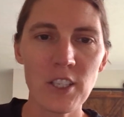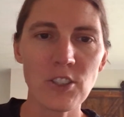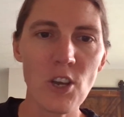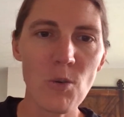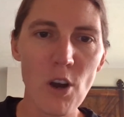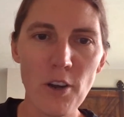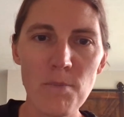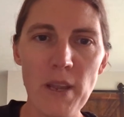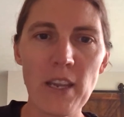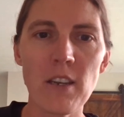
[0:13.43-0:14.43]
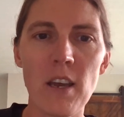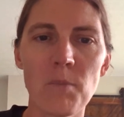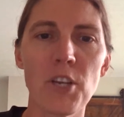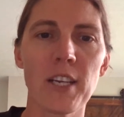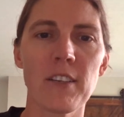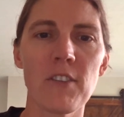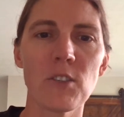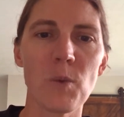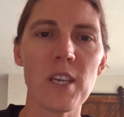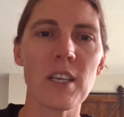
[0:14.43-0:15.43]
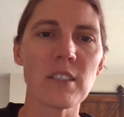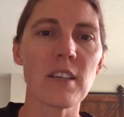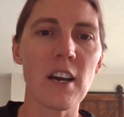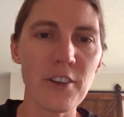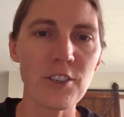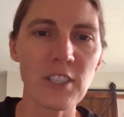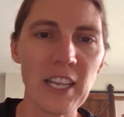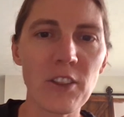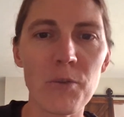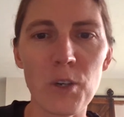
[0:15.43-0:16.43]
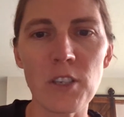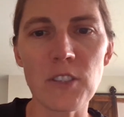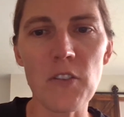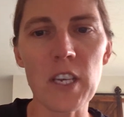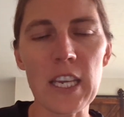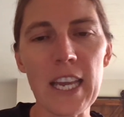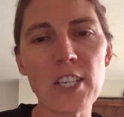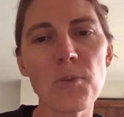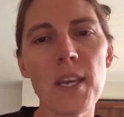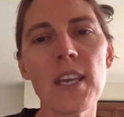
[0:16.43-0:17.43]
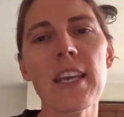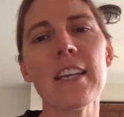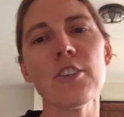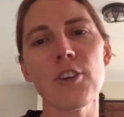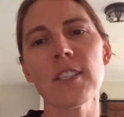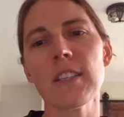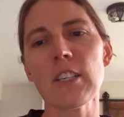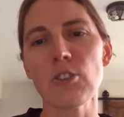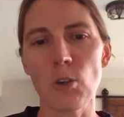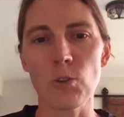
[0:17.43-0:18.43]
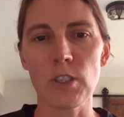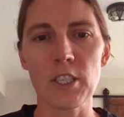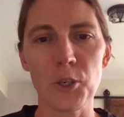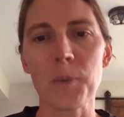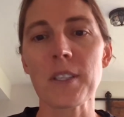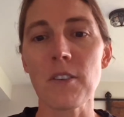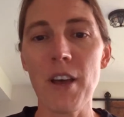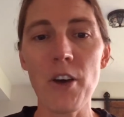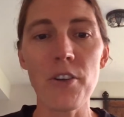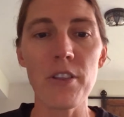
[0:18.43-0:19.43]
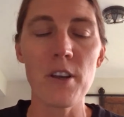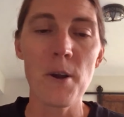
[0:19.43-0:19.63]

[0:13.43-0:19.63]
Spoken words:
So, our main objective this week is to understand the role of civic engagement in addressing social determinants of health.